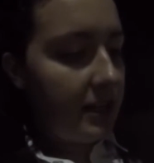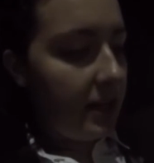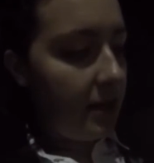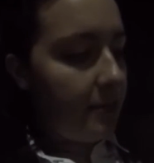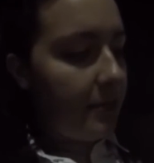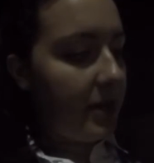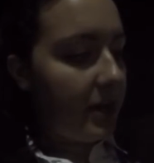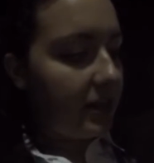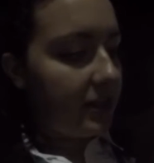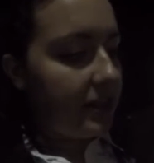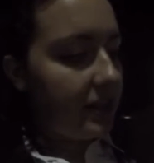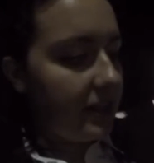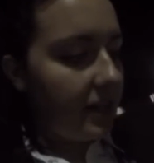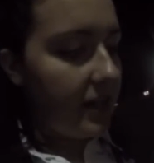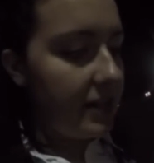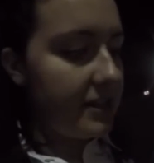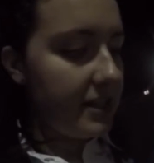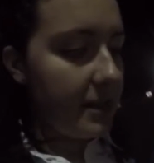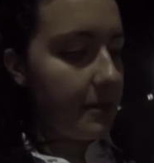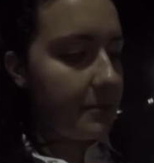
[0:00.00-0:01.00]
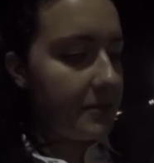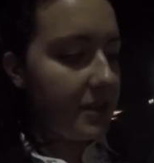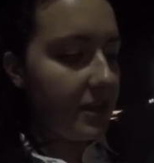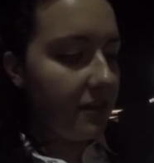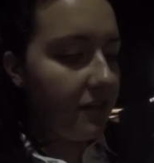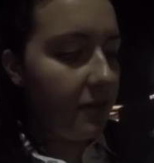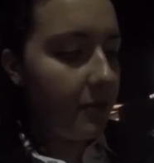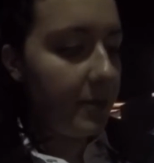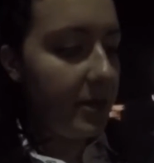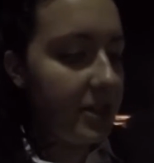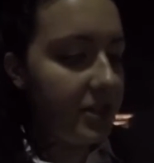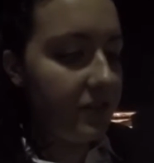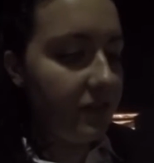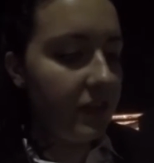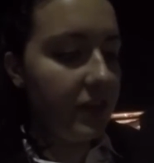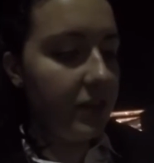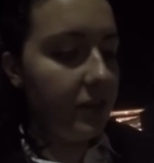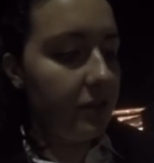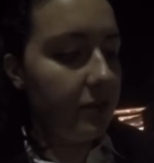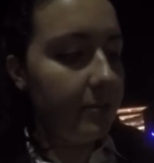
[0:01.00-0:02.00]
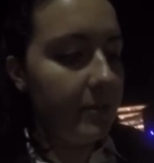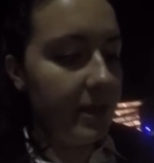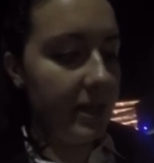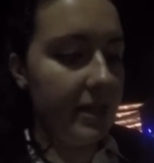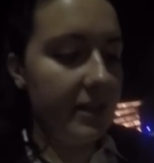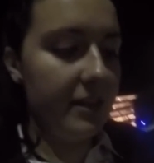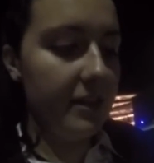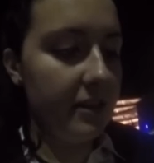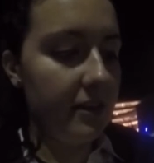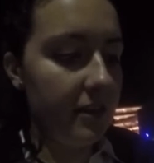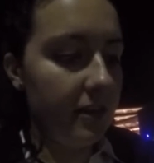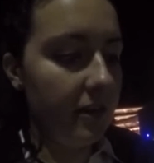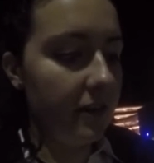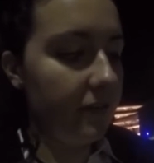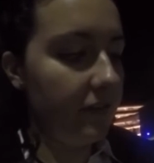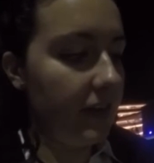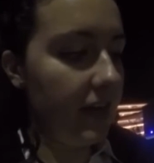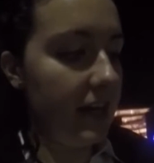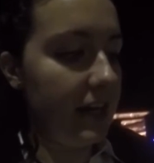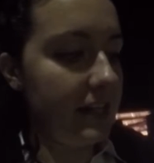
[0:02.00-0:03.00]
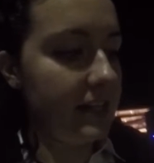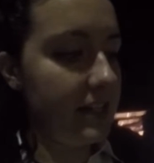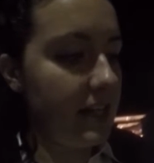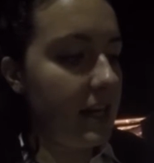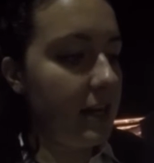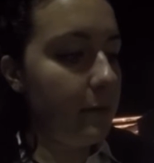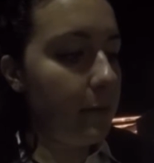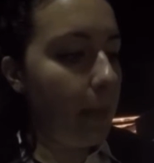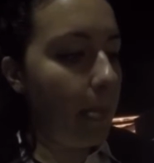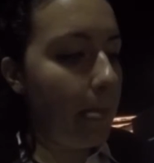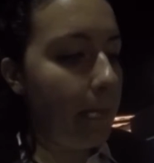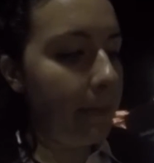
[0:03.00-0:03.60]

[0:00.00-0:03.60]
American goddamn son of a bitch for you or me, or for any time.